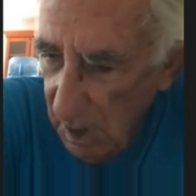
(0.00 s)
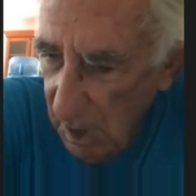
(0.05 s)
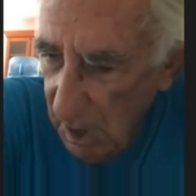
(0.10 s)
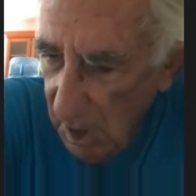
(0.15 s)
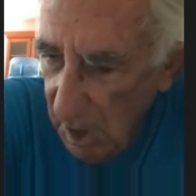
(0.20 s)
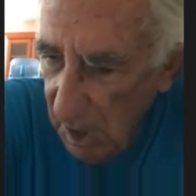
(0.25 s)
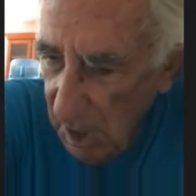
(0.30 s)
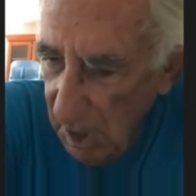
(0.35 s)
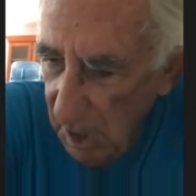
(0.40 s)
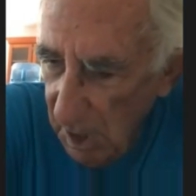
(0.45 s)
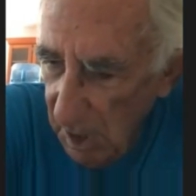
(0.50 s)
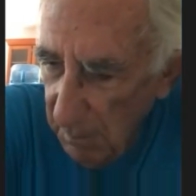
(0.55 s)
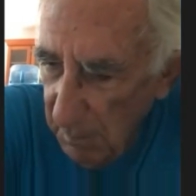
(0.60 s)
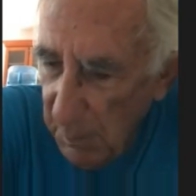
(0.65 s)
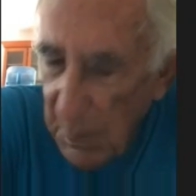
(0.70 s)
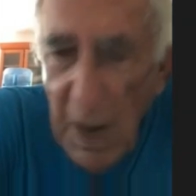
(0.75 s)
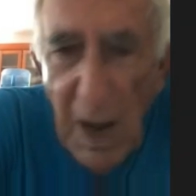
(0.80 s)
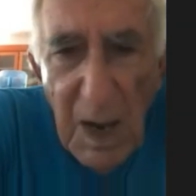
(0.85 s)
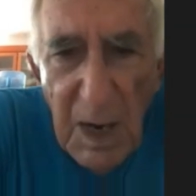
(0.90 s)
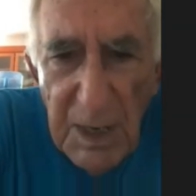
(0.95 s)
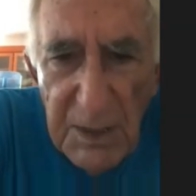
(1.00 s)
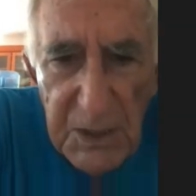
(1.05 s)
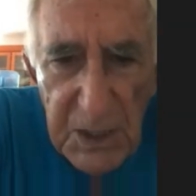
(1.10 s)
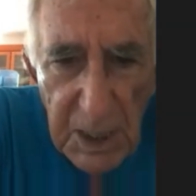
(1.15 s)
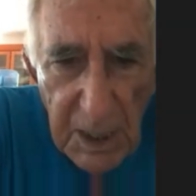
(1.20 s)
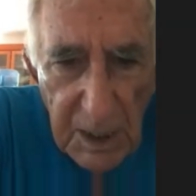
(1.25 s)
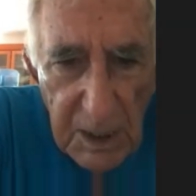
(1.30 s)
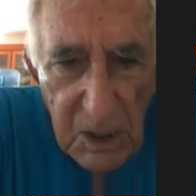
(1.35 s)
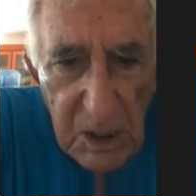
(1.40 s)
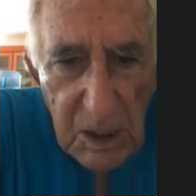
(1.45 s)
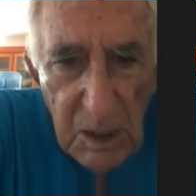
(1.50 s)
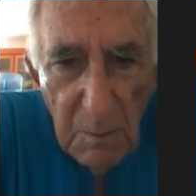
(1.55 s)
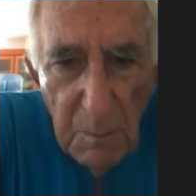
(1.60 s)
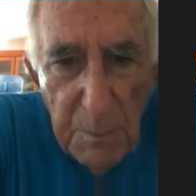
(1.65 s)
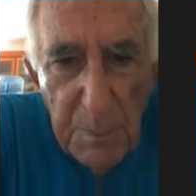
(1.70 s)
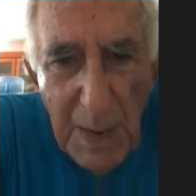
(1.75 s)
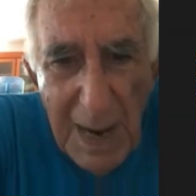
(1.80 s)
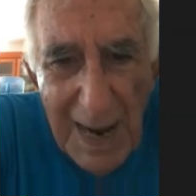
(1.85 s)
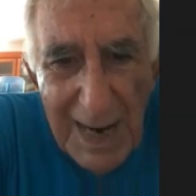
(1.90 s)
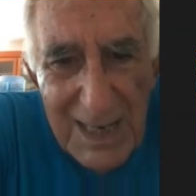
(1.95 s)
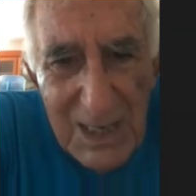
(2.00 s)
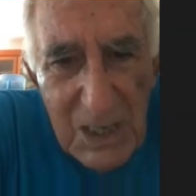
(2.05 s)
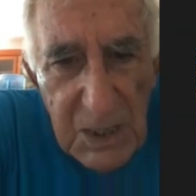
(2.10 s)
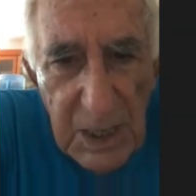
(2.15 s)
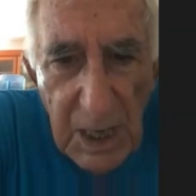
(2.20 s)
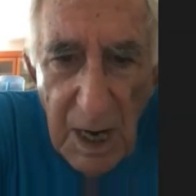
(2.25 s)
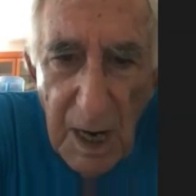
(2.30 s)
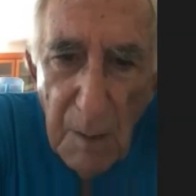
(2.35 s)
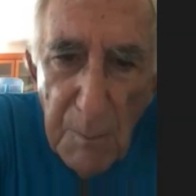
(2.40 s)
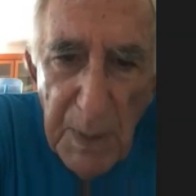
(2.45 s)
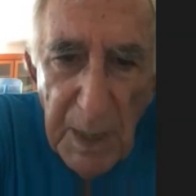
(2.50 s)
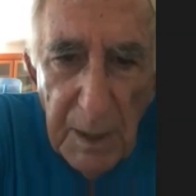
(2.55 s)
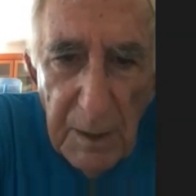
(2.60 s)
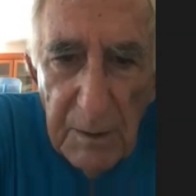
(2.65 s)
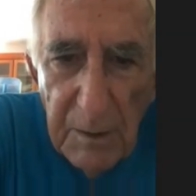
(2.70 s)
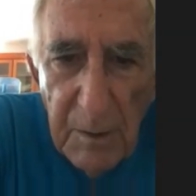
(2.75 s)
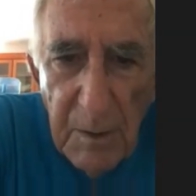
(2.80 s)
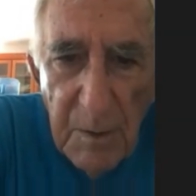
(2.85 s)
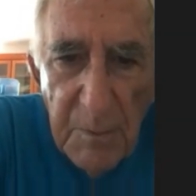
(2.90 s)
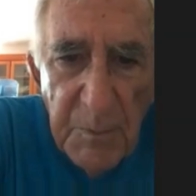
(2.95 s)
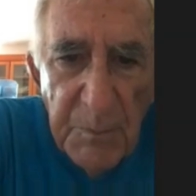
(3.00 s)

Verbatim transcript: uh, politics, backstabbing,